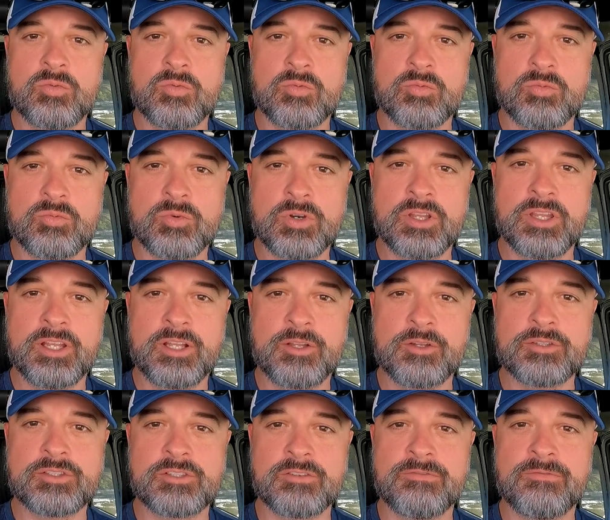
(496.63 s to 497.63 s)
really
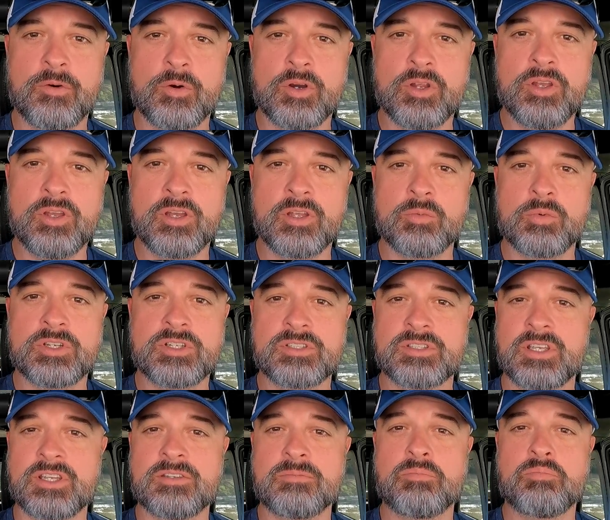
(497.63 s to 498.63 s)
close to Fort Hood, which
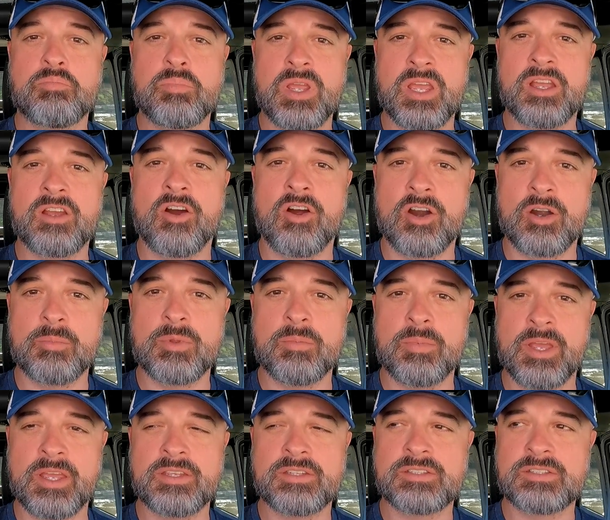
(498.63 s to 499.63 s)
is a big Army
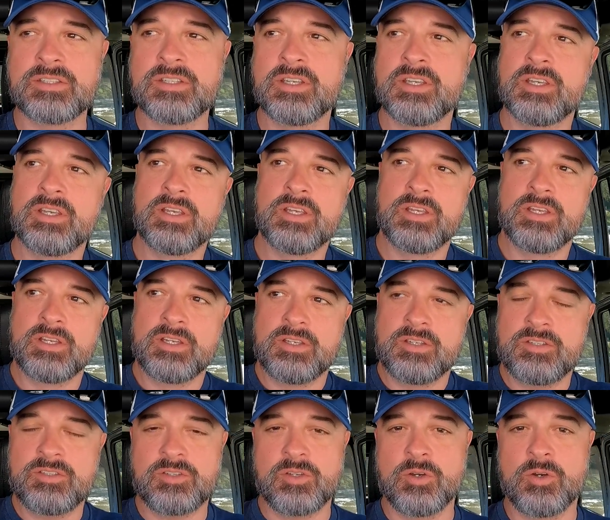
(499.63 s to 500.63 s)
base.
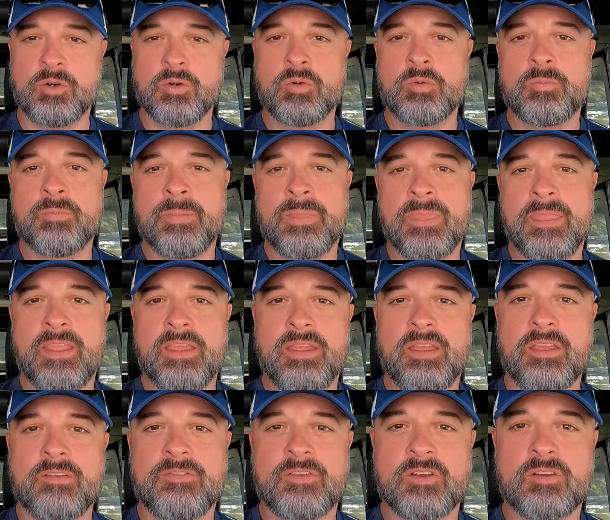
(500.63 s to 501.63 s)
So
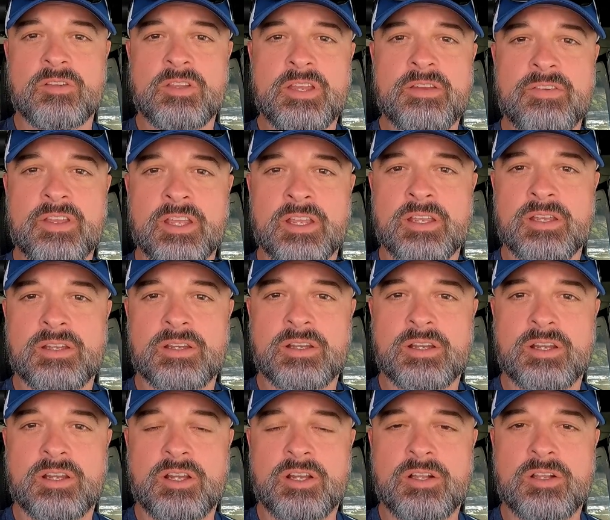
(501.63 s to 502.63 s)
if you're living
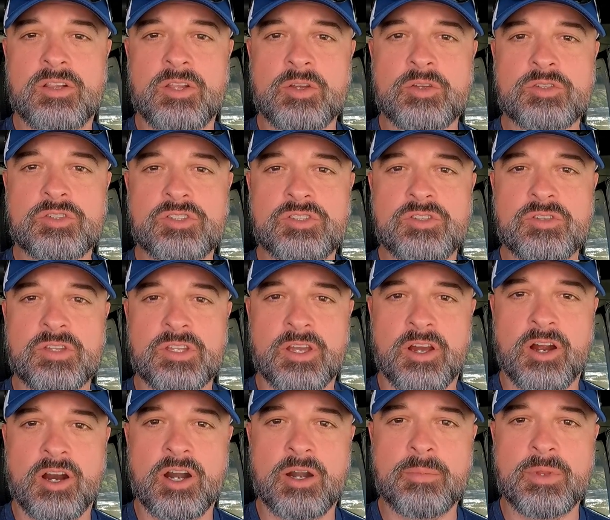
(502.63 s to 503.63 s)
close to the
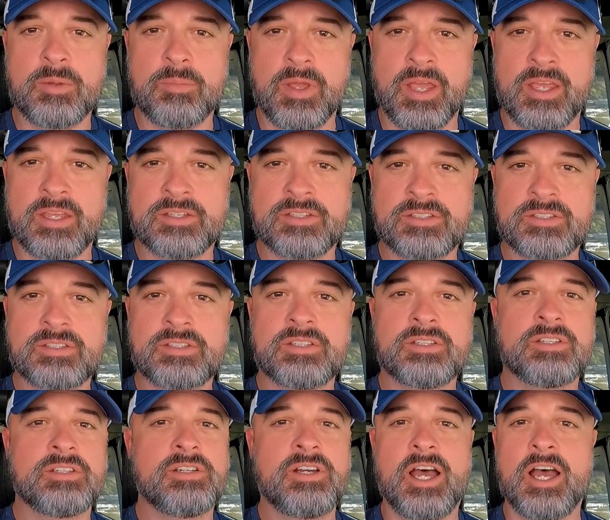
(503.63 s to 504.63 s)
Army base,
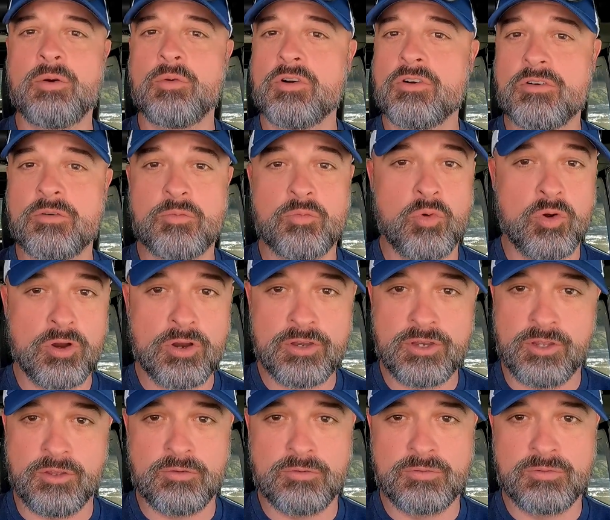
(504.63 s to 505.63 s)
I will
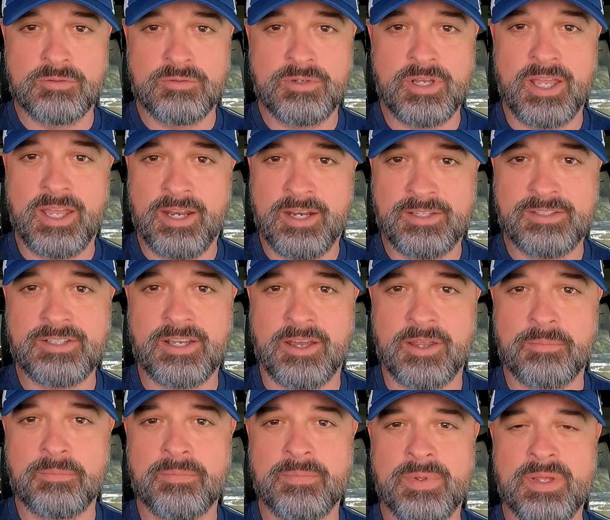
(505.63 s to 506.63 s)
warn you ahead of
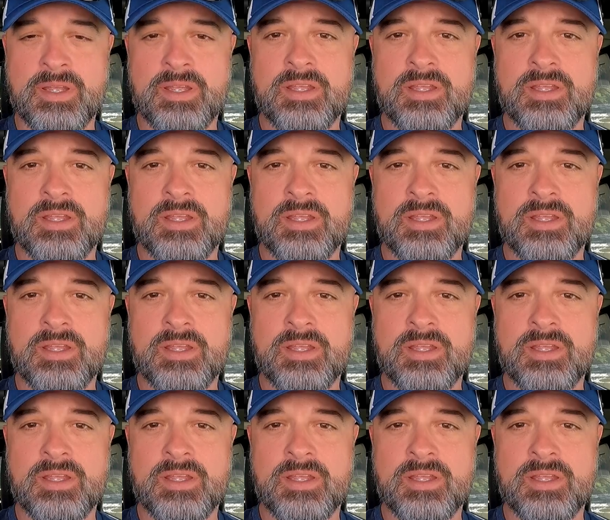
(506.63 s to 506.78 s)
time